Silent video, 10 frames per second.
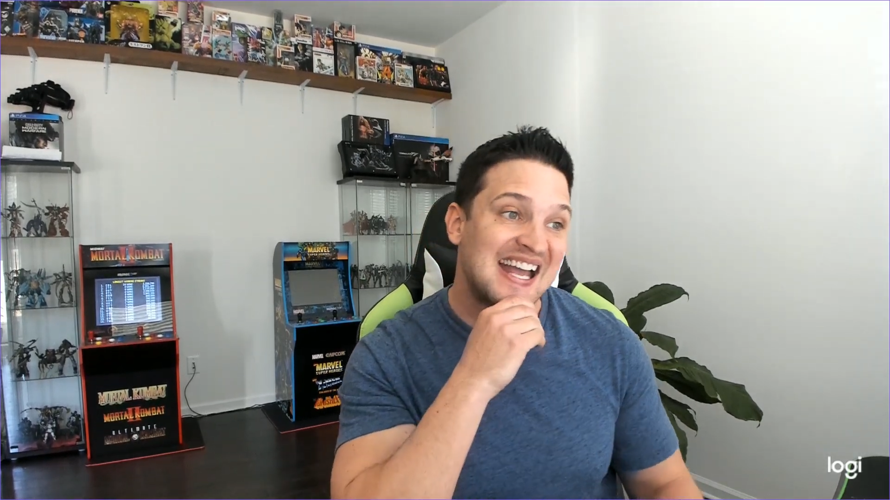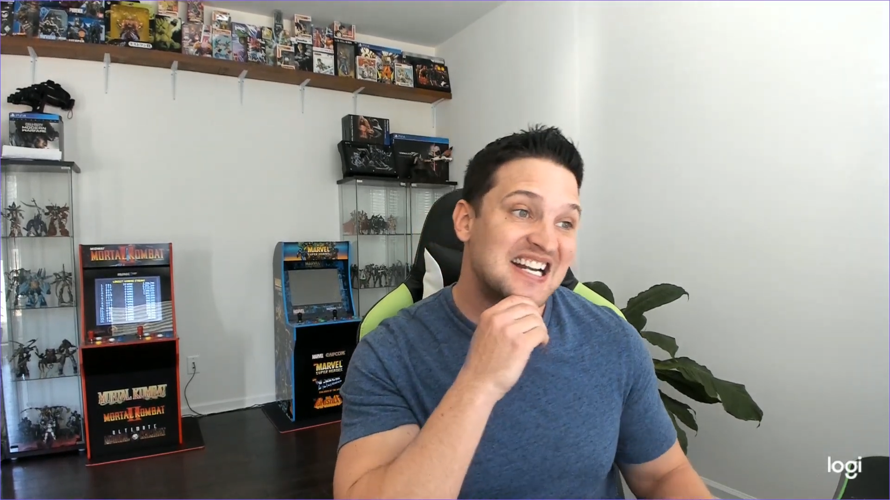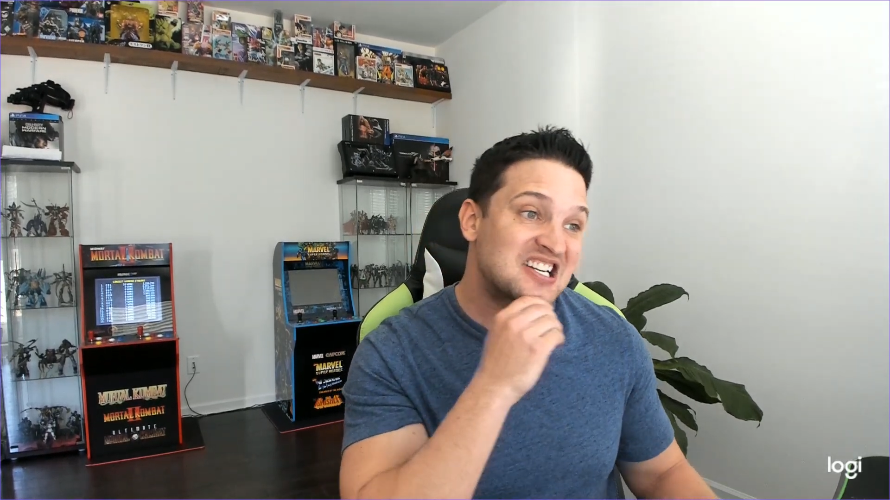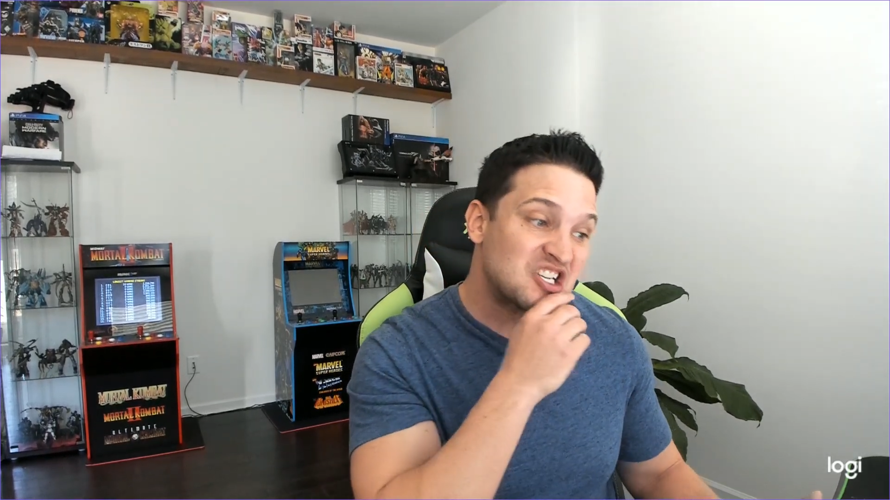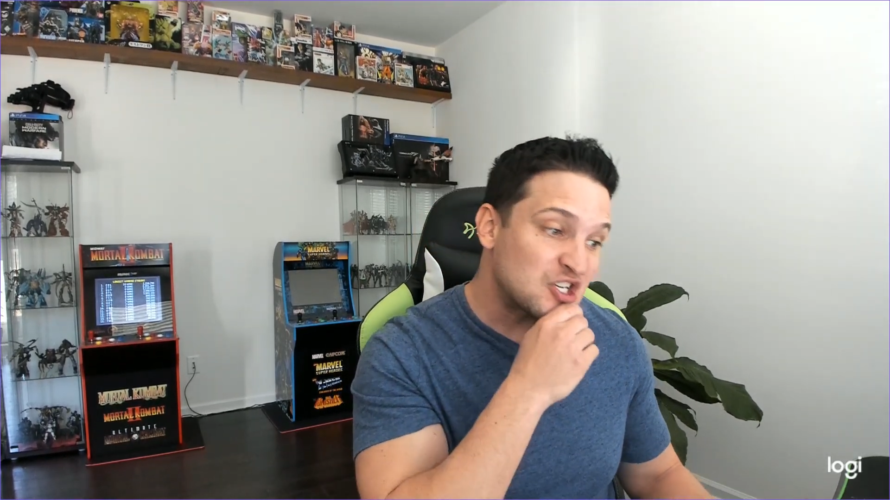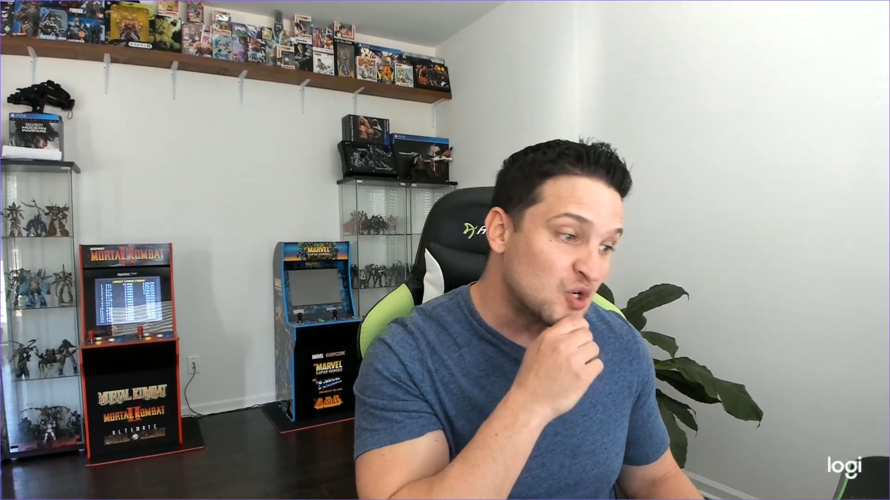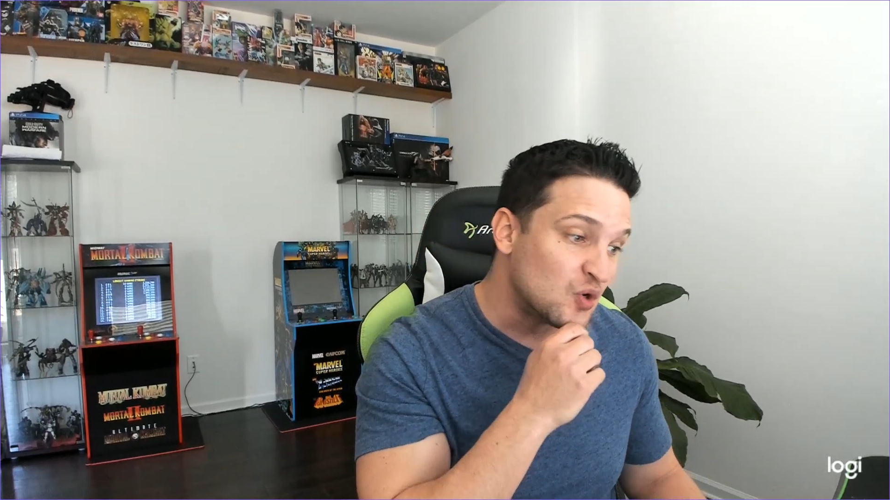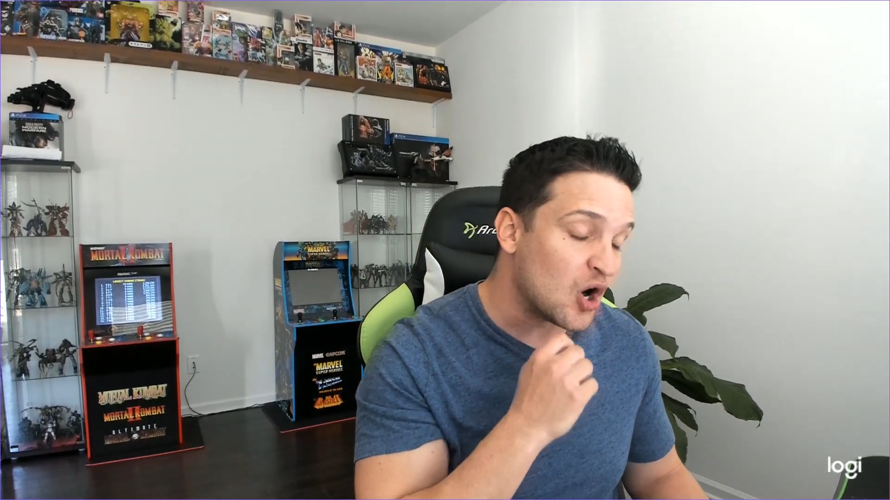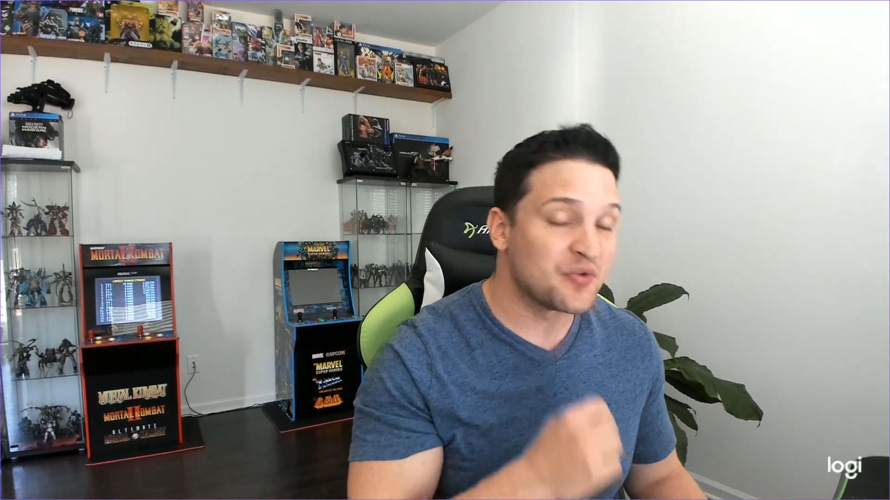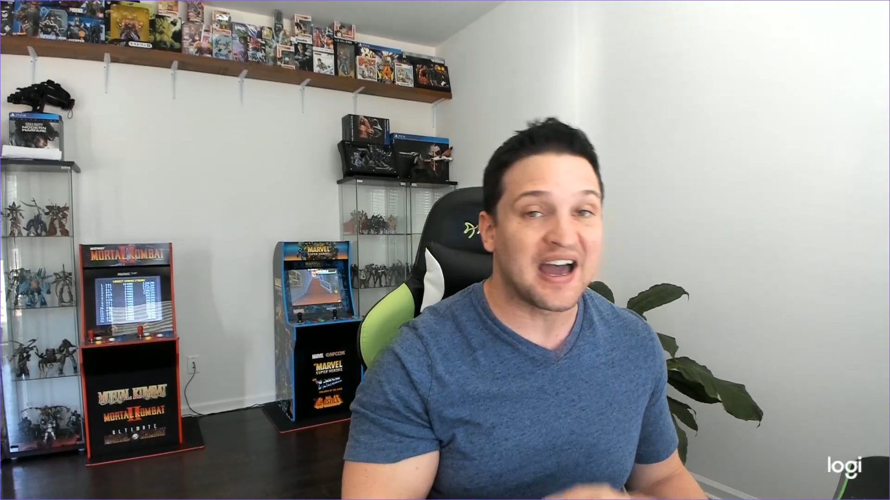
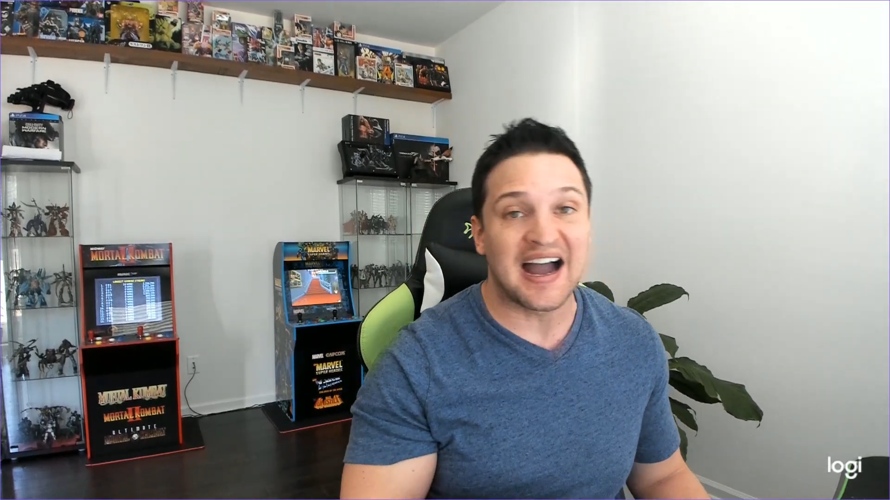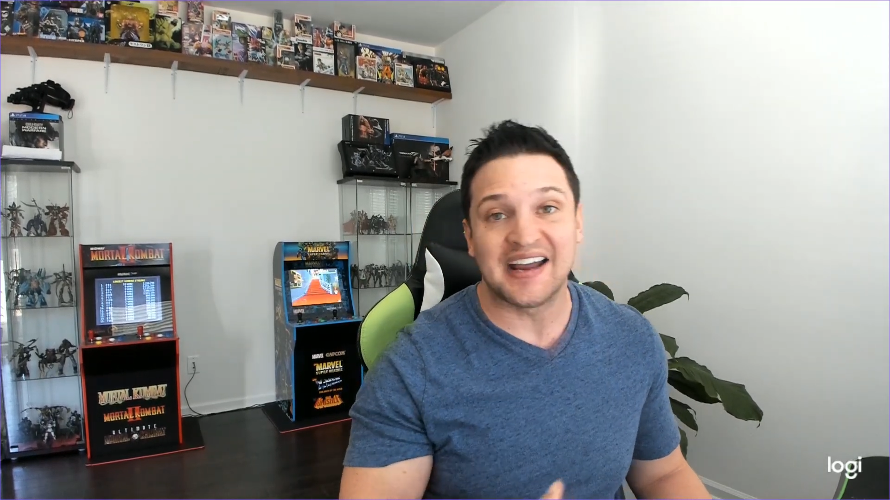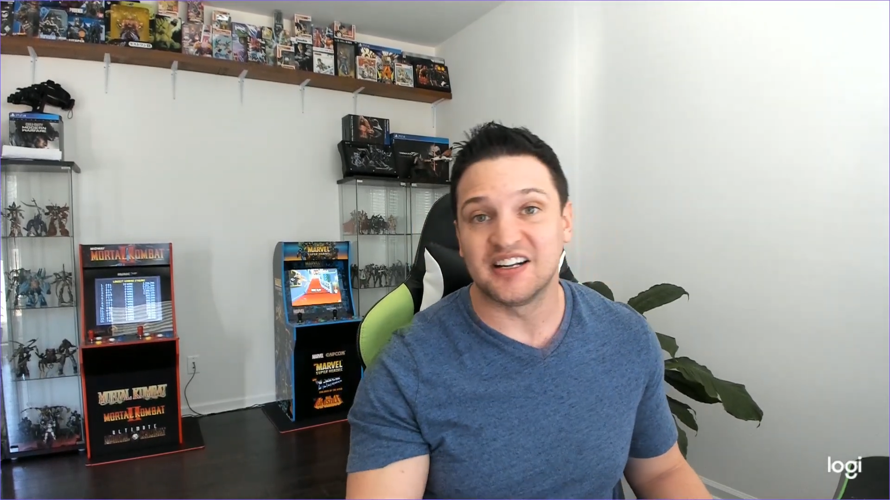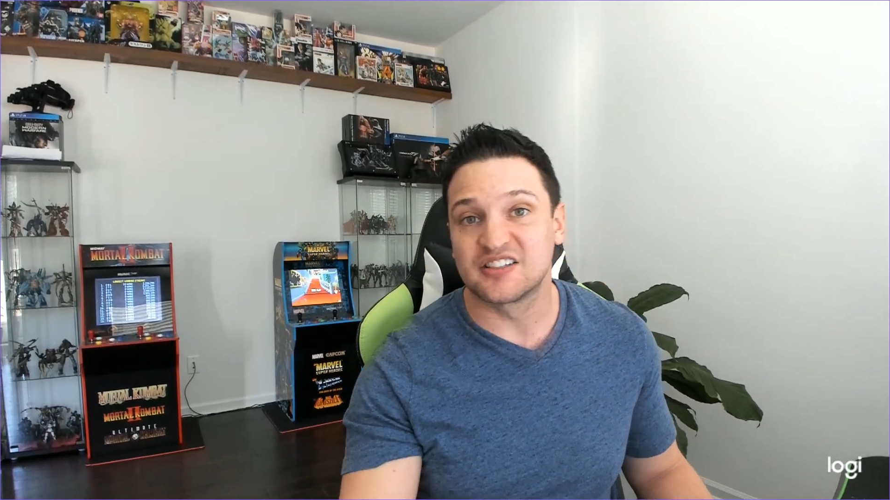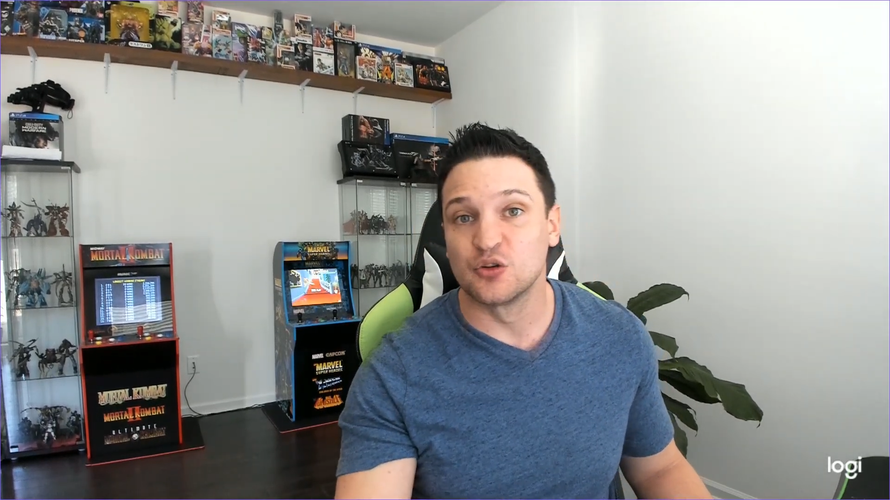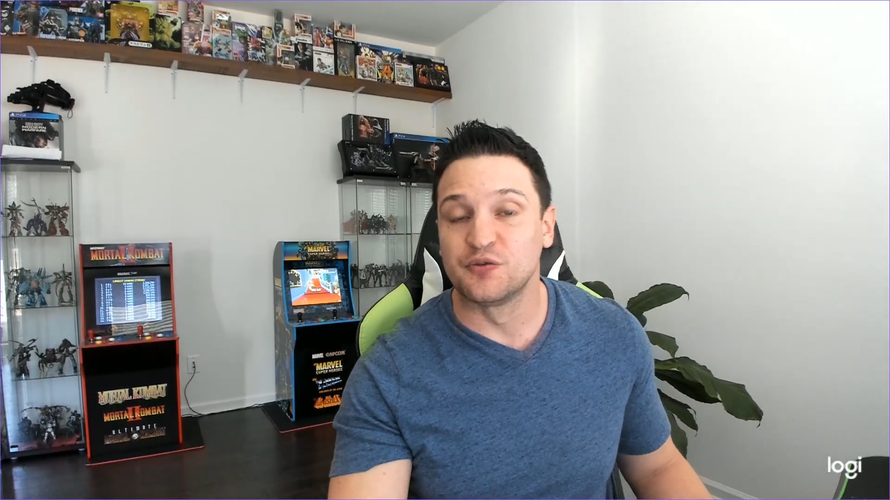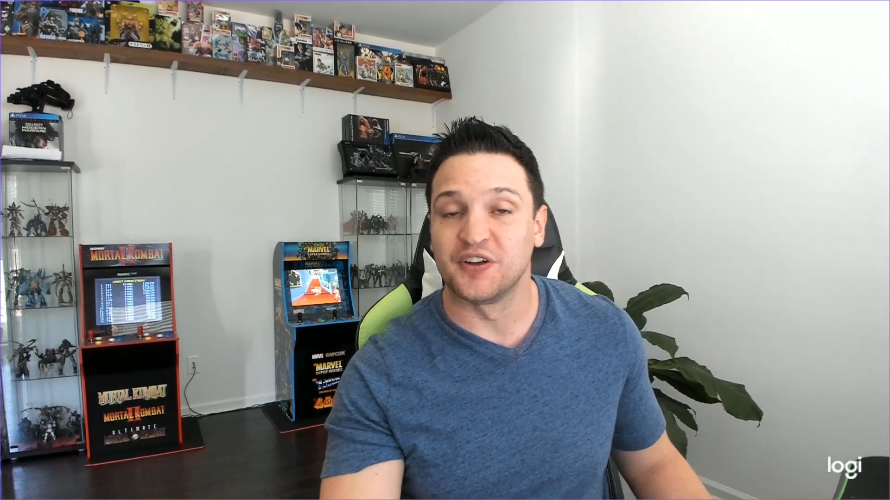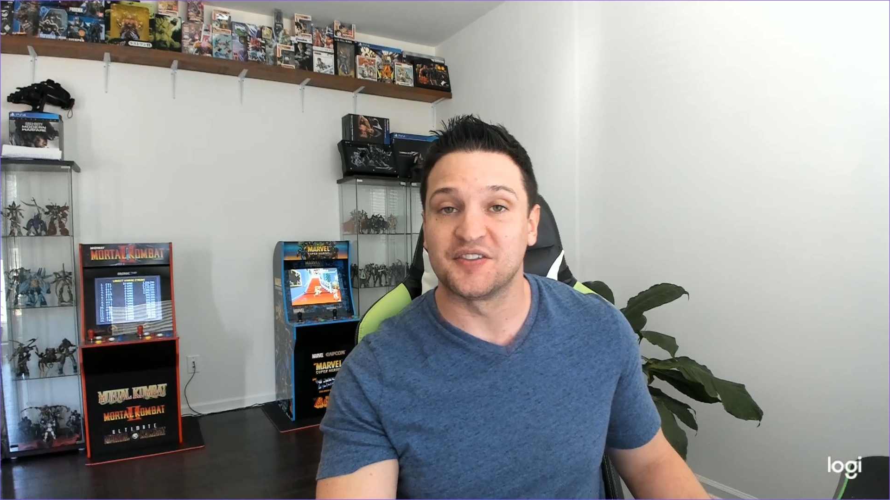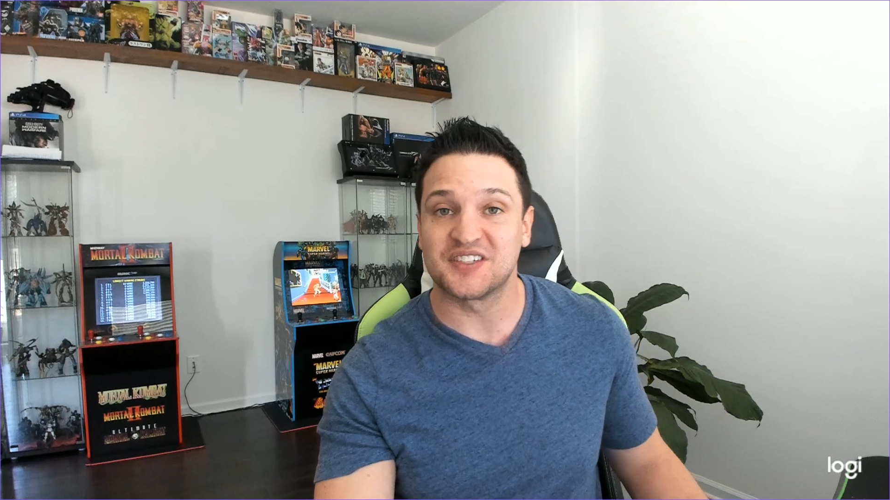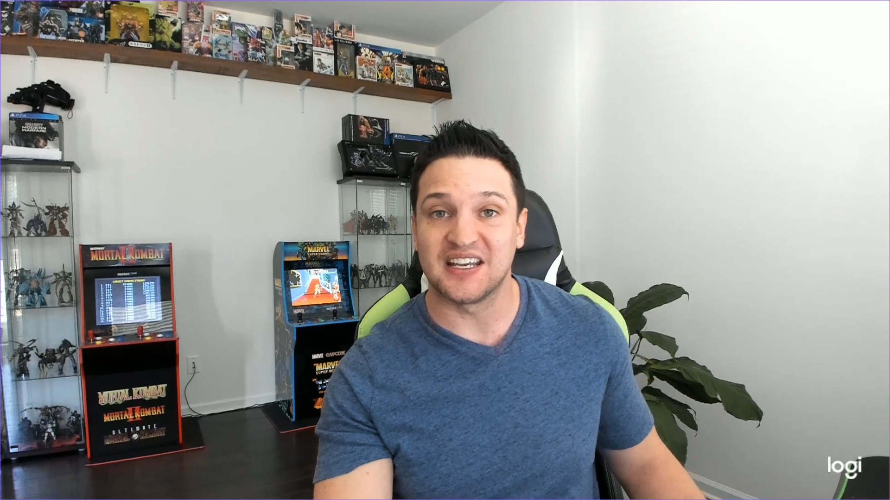209 to
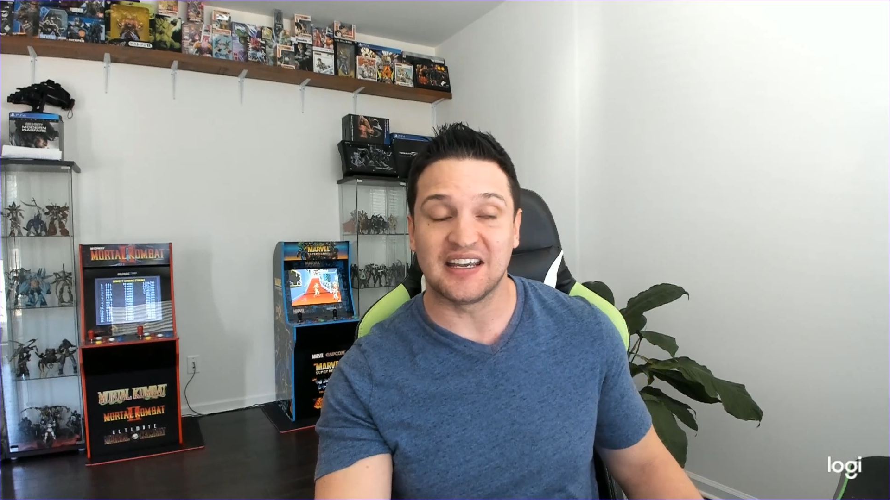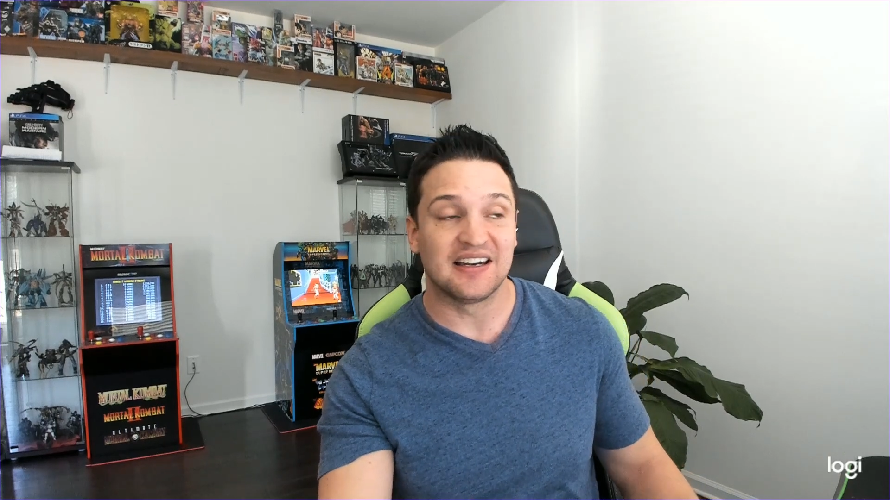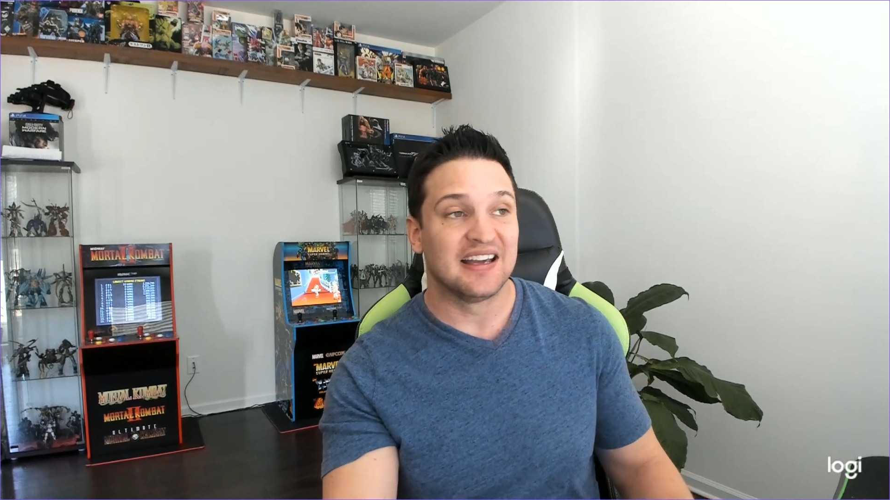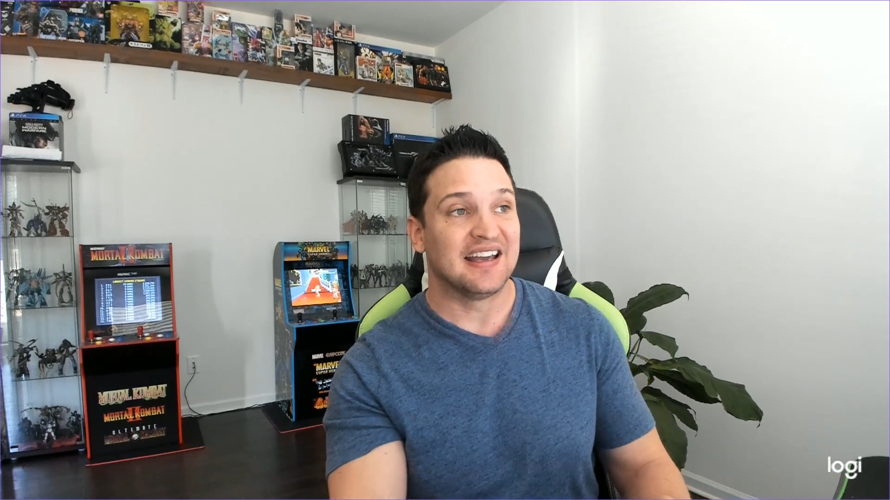215